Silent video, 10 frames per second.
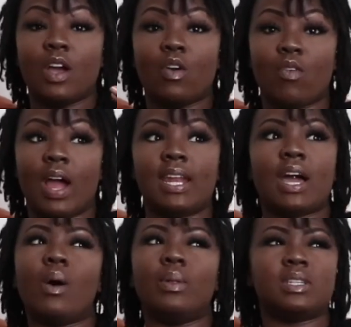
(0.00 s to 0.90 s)
right
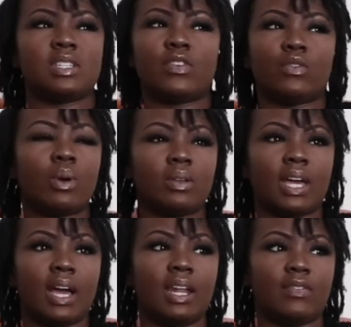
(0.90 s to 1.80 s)
now, and there's nothing wrong with
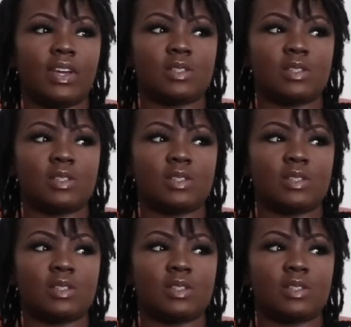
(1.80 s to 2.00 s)
that. And I think as